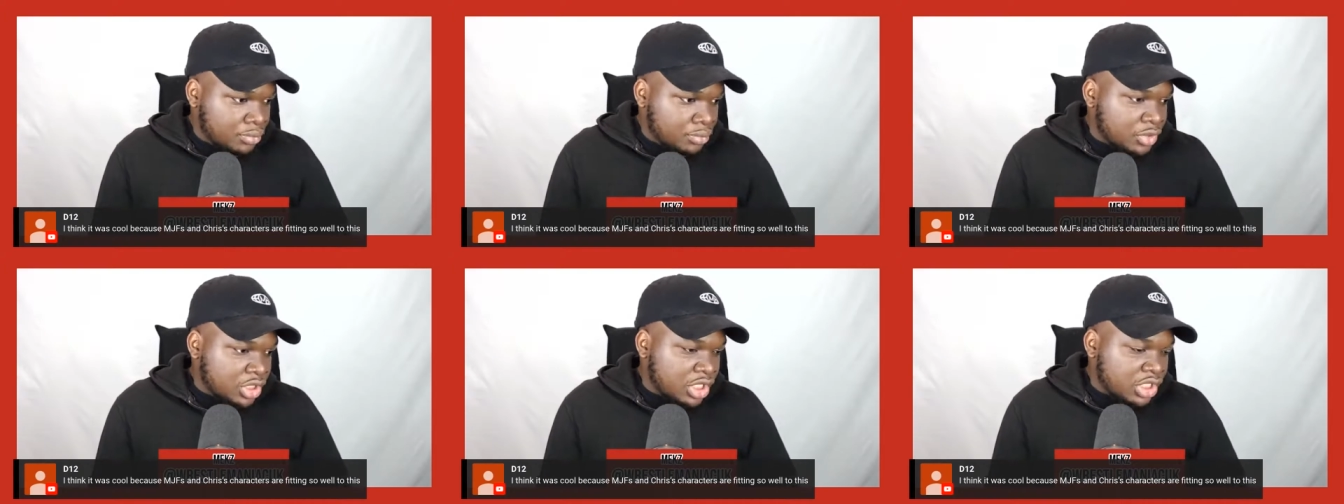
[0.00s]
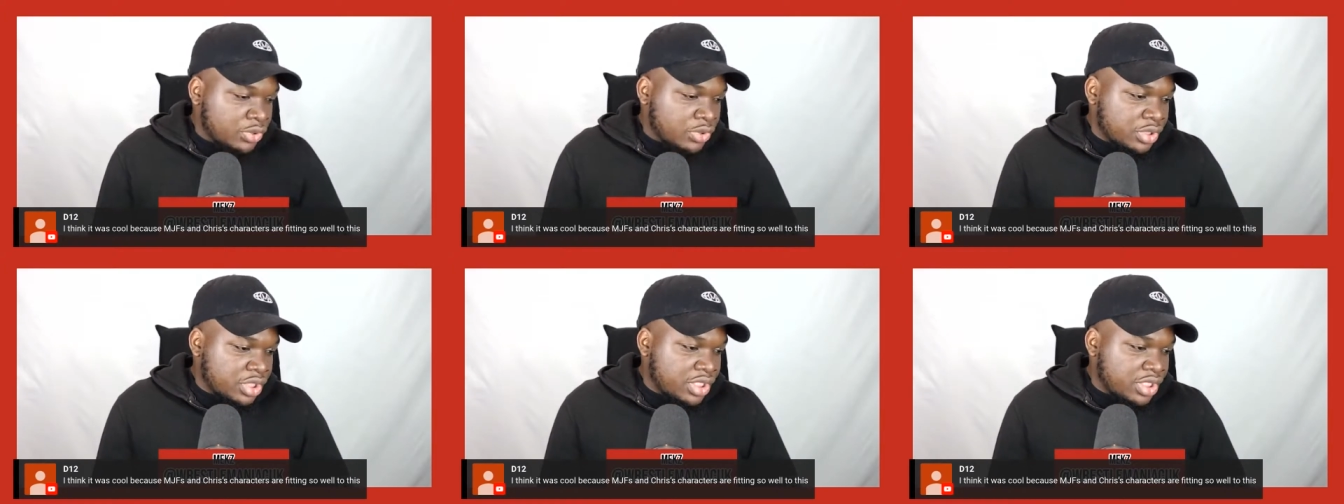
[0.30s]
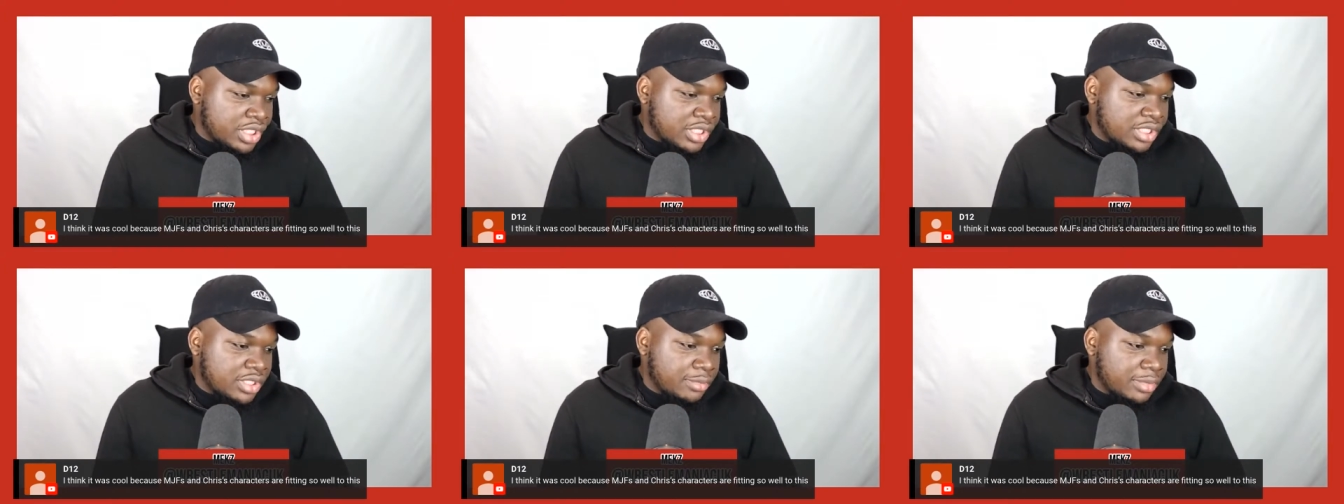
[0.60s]
This was a
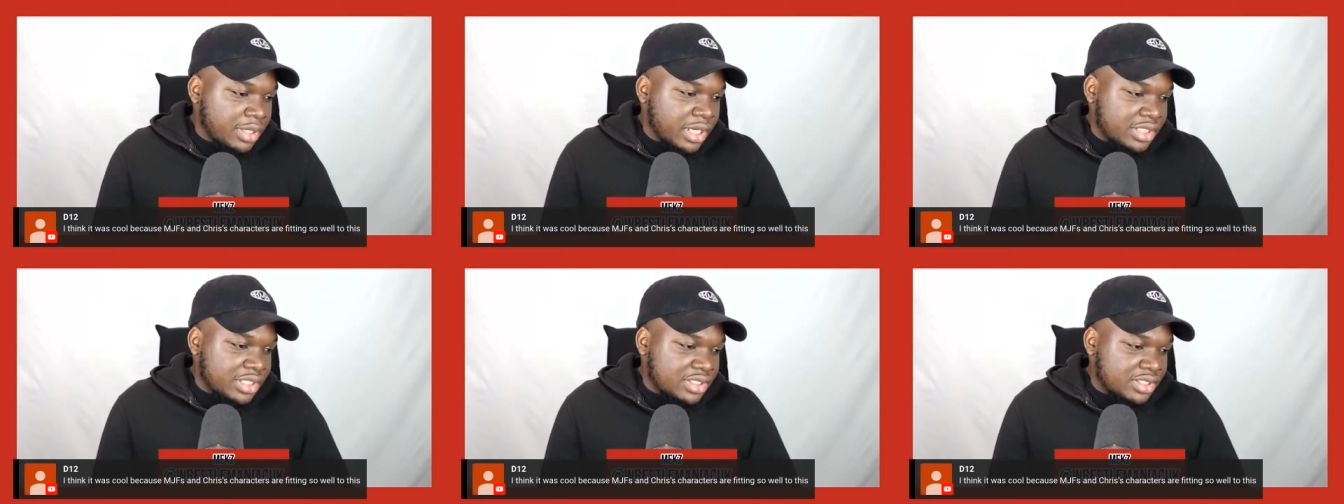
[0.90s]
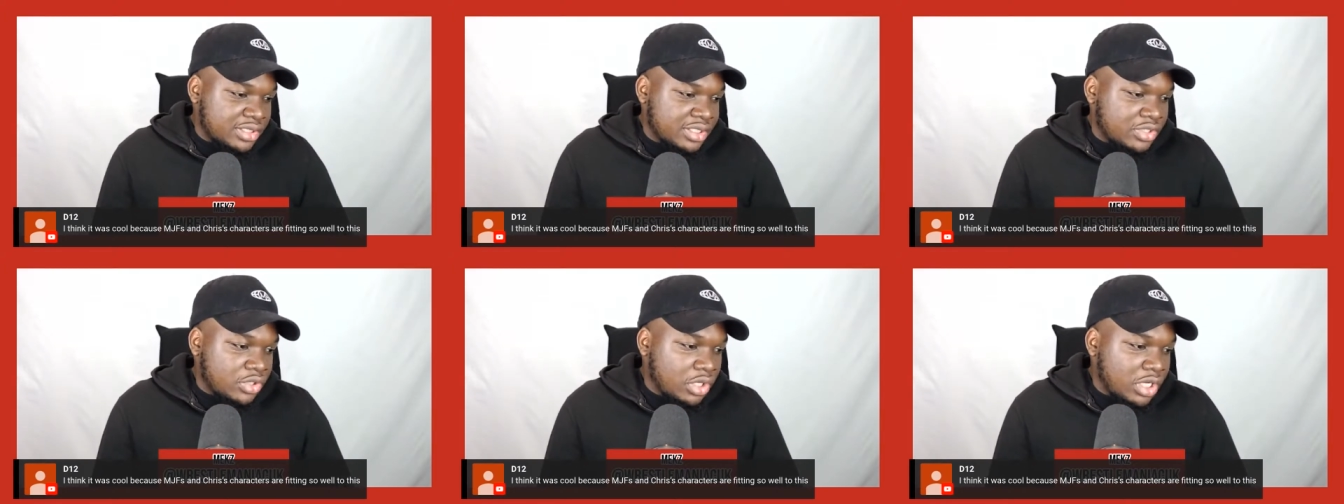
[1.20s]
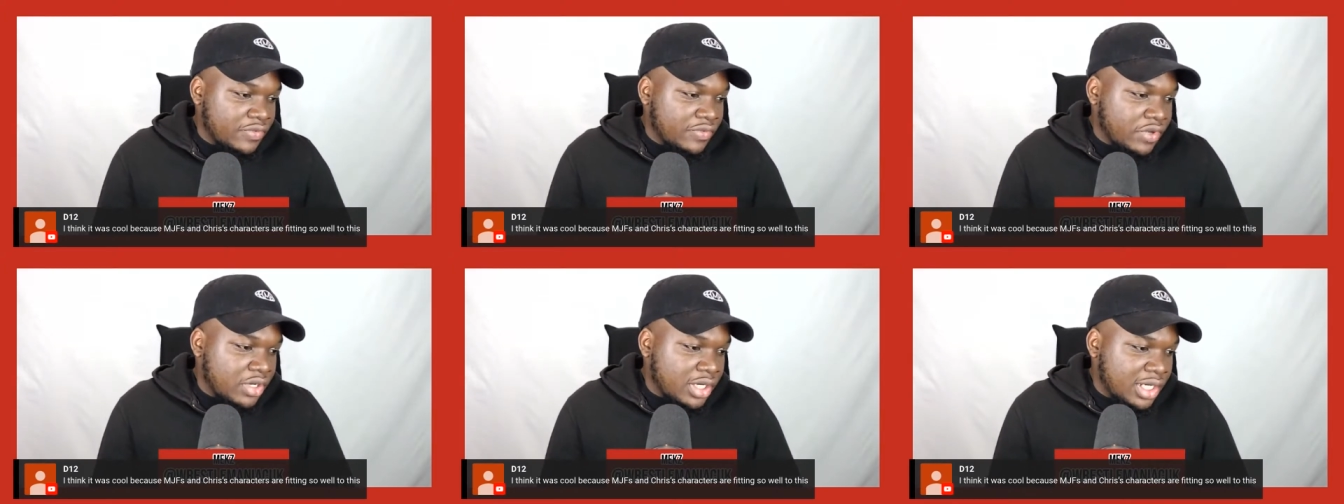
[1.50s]
decent match. This
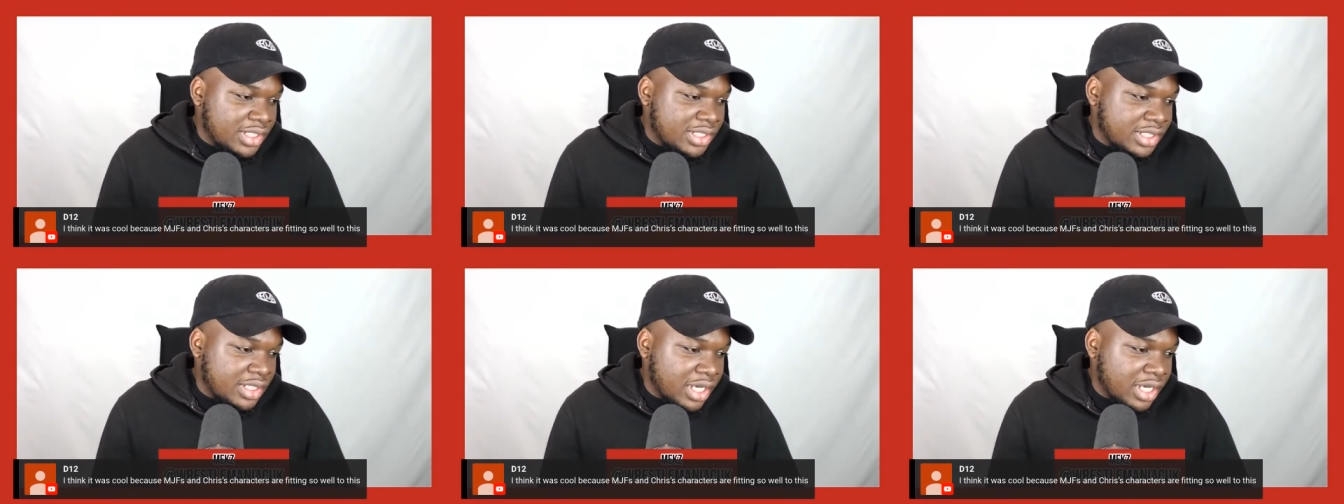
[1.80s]
Oliver Carter